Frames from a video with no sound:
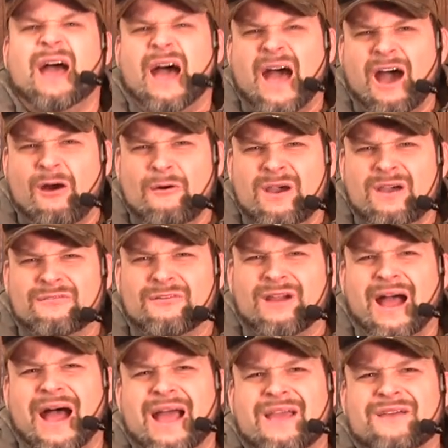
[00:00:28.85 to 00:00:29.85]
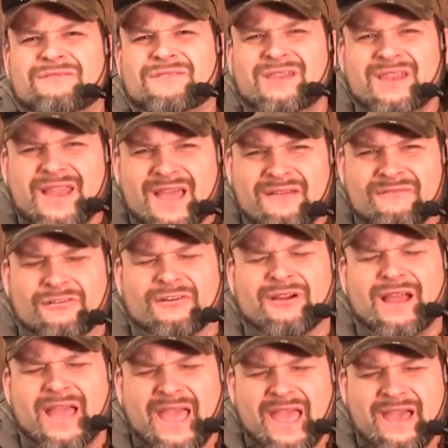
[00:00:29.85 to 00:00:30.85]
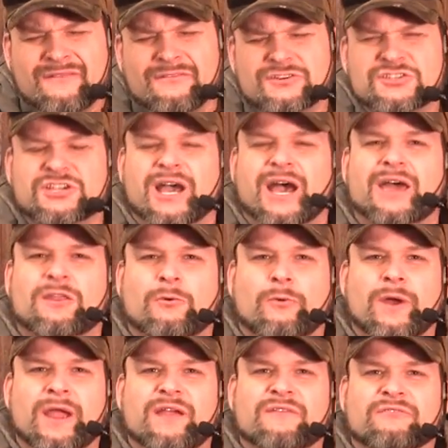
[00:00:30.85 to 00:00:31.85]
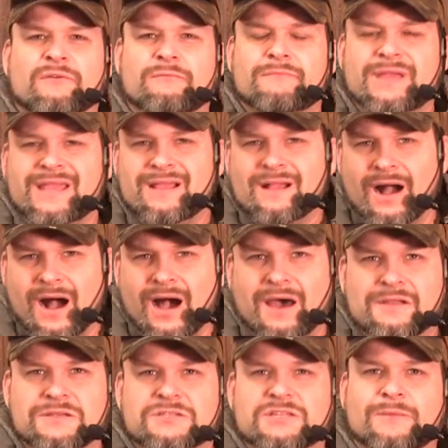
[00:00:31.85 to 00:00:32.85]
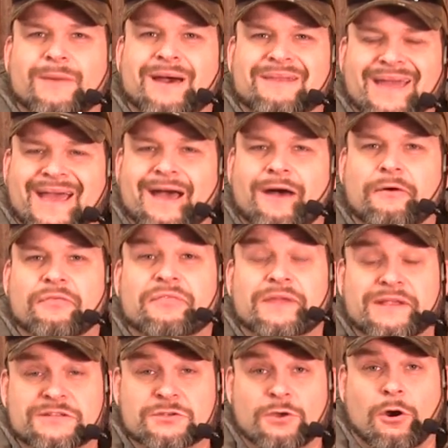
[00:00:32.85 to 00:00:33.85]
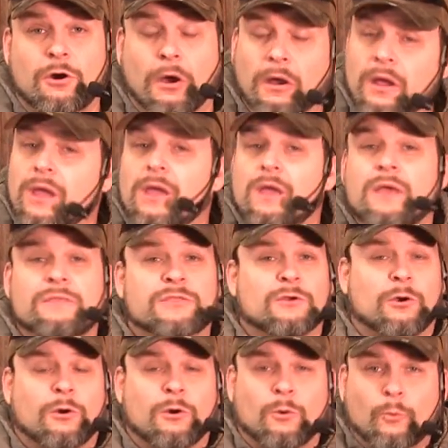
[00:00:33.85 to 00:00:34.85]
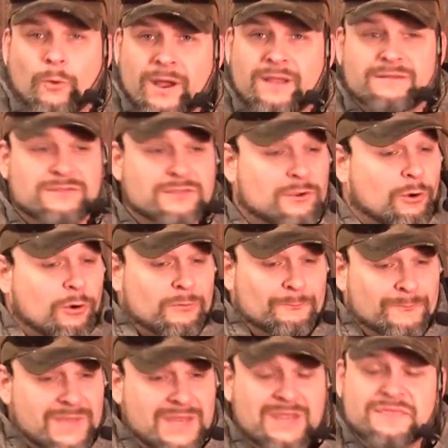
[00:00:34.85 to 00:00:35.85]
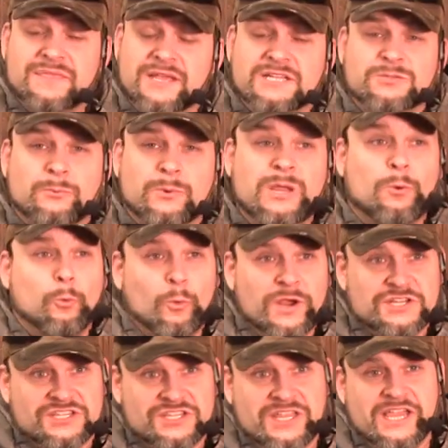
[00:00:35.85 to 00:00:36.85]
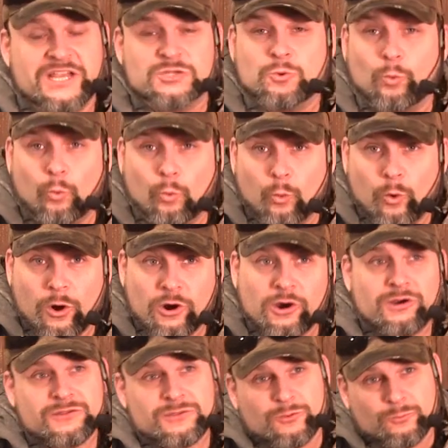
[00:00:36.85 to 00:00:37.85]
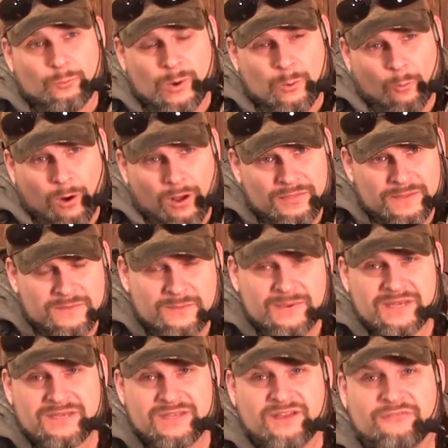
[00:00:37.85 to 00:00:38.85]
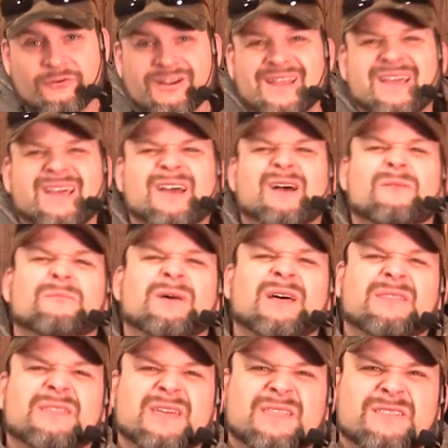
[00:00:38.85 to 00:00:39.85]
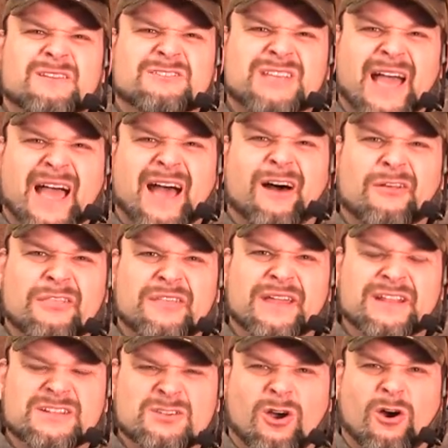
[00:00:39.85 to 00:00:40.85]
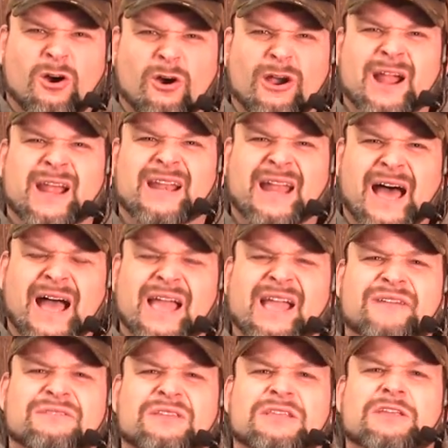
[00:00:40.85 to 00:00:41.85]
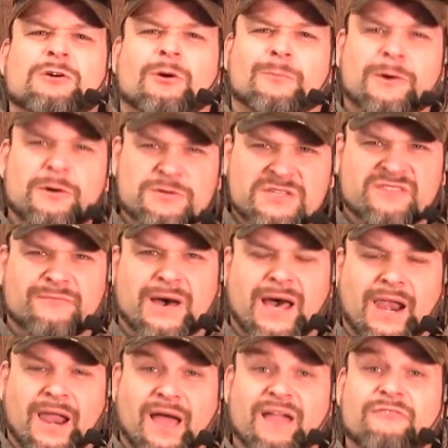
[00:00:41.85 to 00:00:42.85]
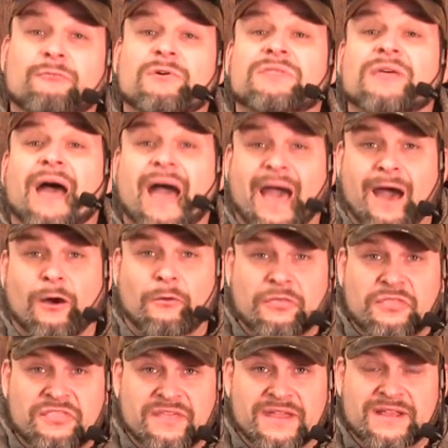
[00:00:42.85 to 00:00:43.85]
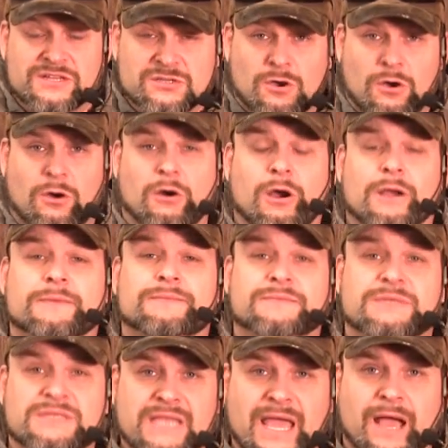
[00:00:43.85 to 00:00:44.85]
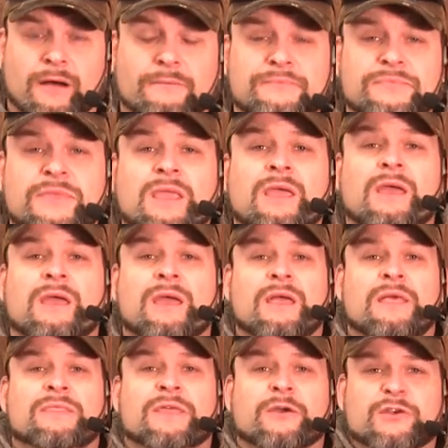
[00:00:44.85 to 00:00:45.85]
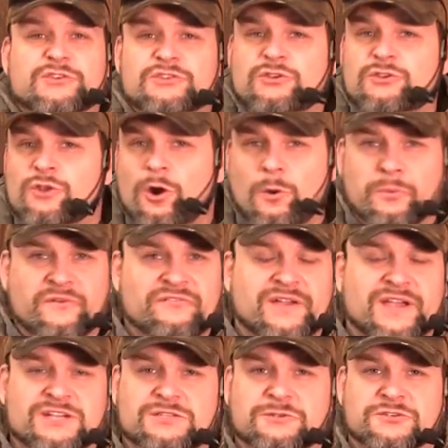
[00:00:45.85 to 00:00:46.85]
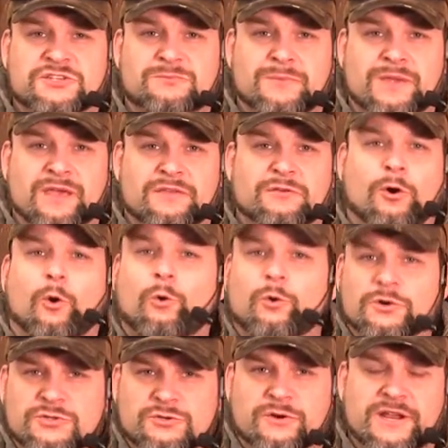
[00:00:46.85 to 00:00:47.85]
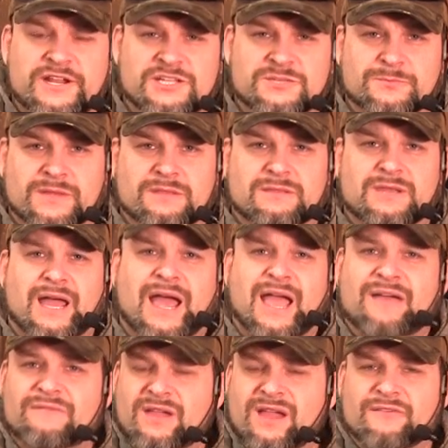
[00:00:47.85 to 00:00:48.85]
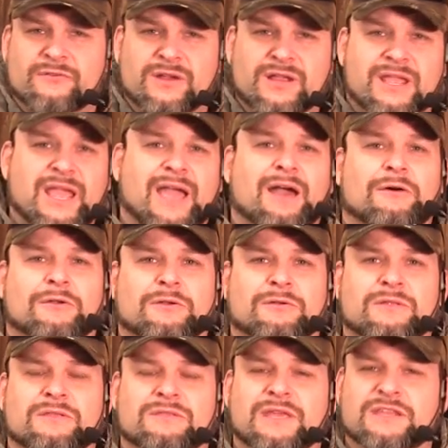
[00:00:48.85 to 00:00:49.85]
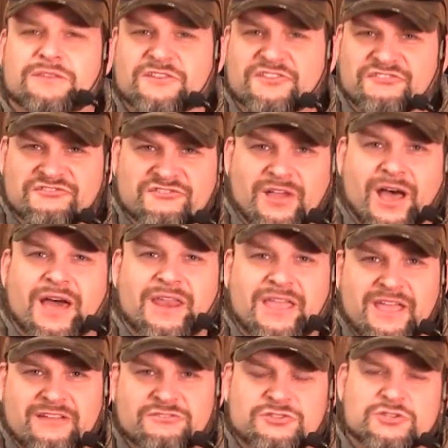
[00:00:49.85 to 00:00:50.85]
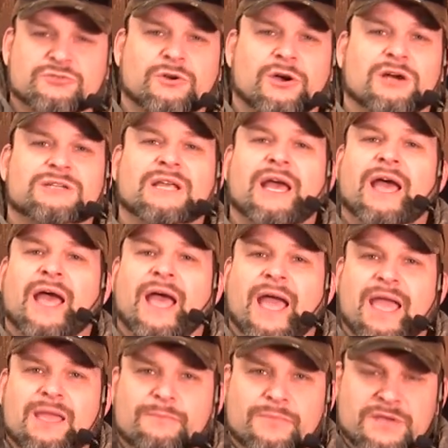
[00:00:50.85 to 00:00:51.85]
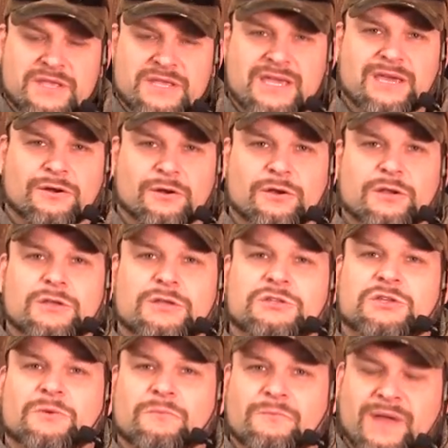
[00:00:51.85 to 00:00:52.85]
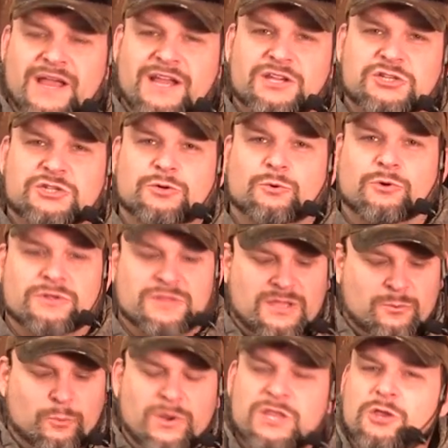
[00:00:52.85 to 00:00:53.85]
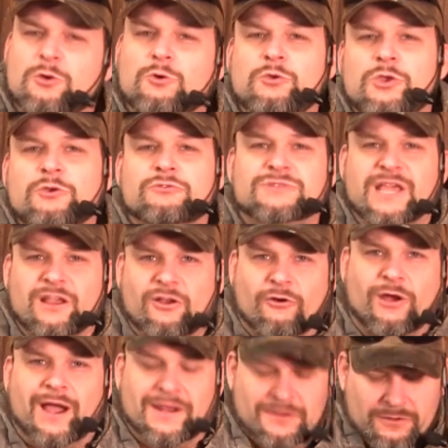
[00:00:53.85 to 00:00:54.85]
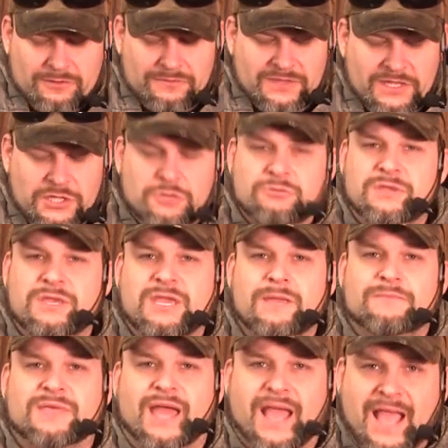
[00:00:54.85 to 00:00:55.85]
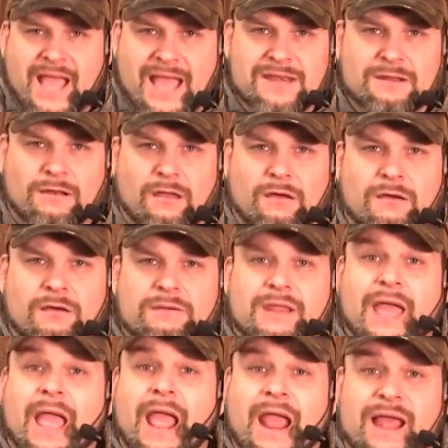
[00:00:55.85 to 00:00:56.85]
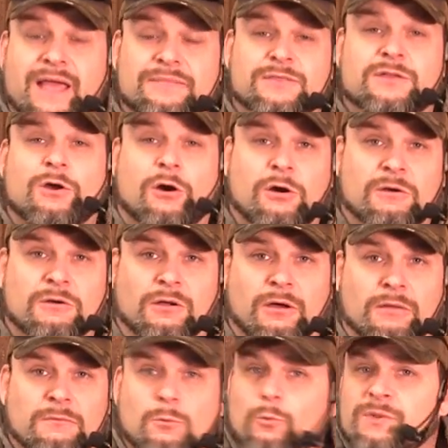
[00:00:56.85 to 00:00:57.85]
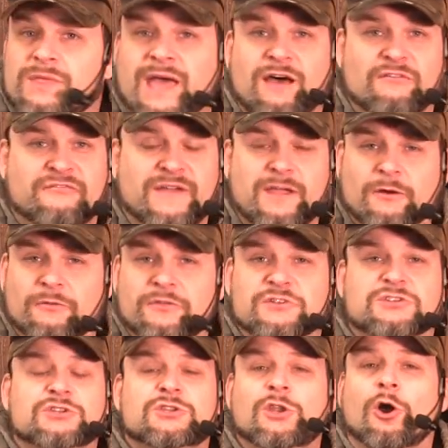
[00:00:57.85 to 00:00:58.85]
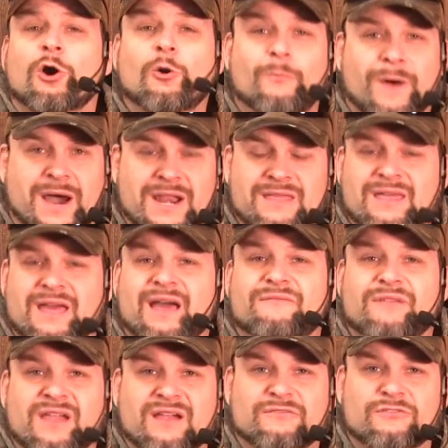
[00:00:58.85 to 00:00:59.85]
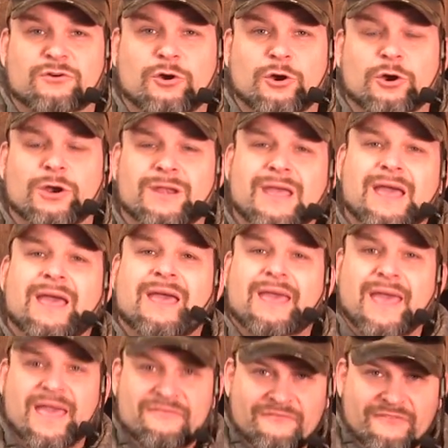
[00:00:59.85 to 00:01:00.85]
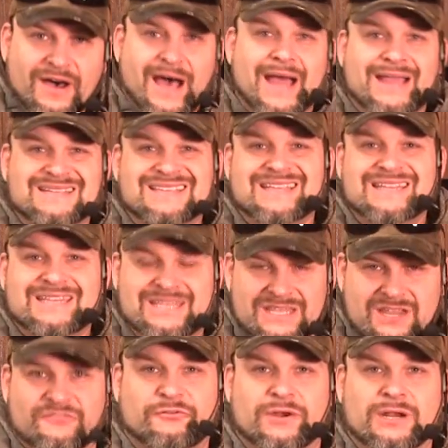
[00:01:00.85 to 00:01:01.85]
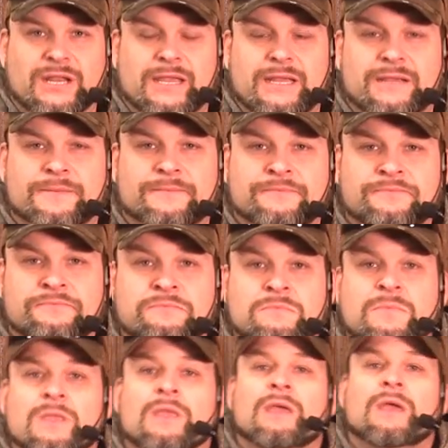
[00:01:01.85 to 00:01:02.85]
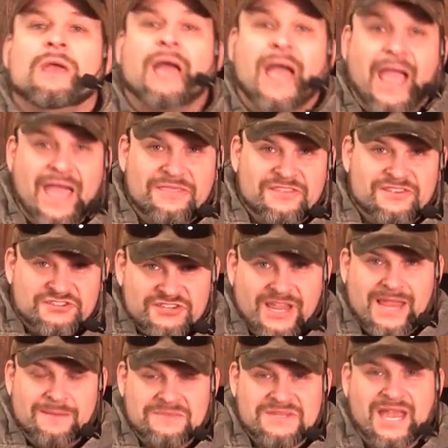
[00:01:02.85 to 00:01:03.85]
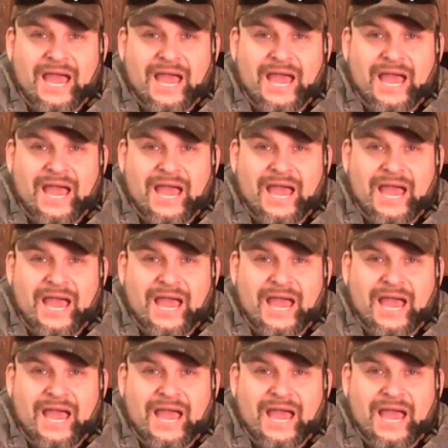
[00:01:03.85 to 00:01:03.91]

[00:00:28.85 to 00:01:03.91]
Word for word: However, I have never, ever shied away from being honest about how things are. There are there are many things we wish things were, we want them to be different, but then there's how things are, and I have to deal most of my life with how things are. Now, there is no professional smith or tradesman that I have ever encountered that does not instruct a beginner to make sure that when you use a grinder that you keep the handle on and the guard on without fail. There's nobody that I've ever heard advise differently. At the same